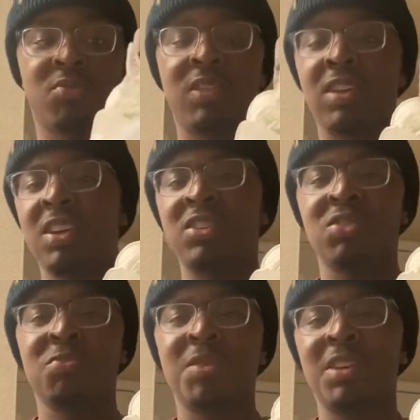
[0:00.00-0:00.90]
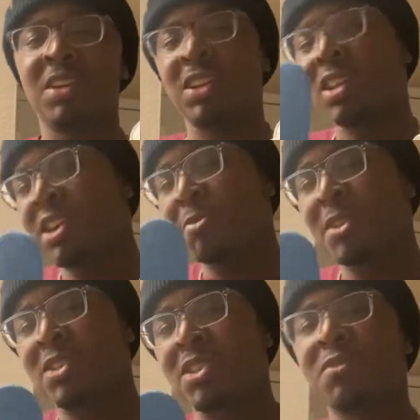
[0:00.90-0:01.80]
the insole being a little
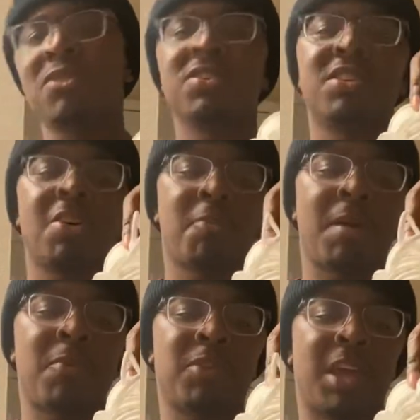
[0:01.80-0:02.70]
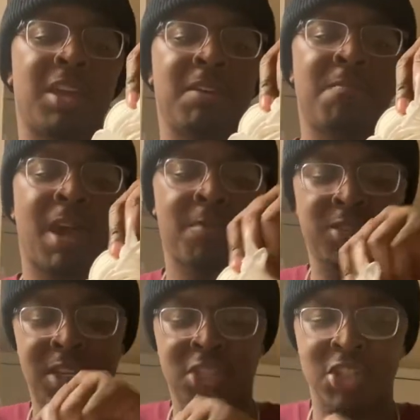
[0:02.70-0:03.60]
bit stiffer is gonna help out with that impact
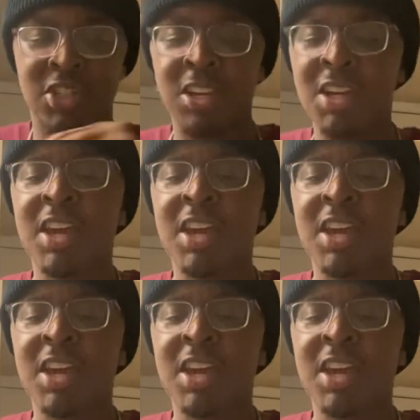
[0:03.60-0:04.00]
protection.